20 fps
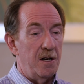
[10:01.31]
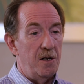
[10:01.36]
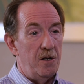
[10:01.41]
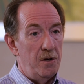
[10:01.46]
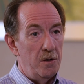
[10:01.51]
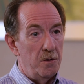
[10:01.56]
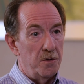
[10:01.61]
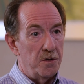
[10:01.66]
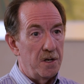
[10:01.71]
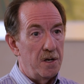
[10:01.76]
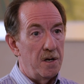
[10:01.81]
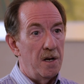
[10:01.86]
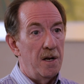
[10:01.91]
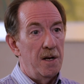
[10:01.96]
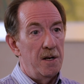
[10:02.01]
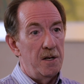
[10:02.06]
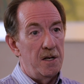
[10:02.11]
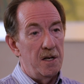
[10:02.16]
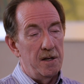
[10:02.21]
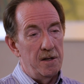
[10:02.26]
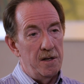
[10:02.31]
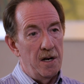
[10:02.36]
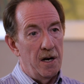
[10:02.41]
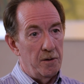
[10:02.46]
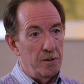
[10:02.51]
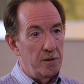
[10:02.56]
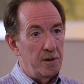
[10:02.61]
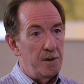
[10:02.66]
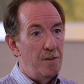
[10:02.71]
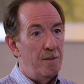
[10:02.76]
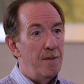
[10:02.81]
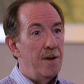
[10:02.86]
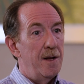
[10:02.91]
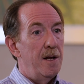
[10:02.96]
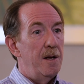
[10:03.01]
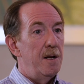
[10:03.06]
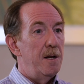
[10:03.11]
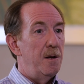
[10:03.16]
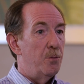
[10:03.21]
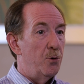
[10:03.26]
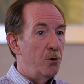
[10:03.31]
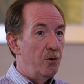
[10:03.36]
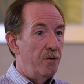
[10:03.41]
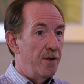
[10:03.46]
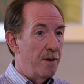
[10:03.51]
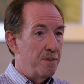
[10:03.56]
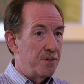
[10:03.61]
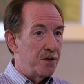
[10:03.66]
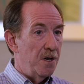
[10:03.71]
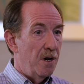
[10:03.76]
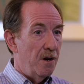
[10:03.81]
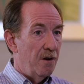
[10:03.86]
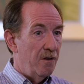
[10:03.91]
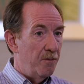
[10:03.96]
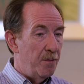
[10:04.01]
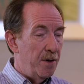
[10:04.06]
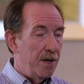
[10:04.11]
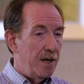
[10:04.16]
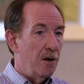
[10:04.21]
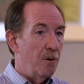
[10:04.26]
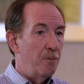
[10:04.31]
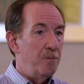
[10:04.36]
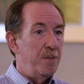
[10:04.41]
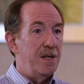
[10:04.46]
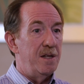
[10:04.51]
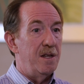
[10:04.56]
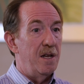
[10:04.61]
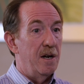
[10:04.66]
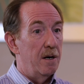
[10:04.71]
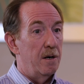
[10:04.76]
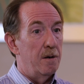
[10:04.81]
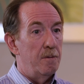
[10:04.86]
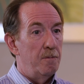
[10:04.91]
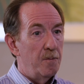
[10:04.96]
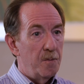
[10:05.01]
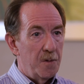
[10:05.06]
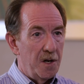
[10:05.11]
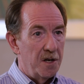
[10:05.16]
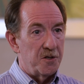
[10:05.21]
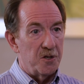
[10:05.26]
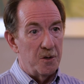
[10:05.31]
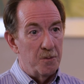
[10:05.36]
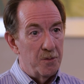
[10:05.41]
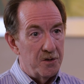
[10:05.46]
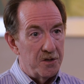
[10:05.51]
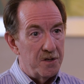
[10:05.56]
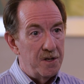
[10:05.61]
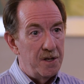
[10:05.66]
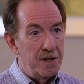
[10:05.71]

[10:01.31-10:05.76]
can use it to not only improve themselves, but help meet their customers'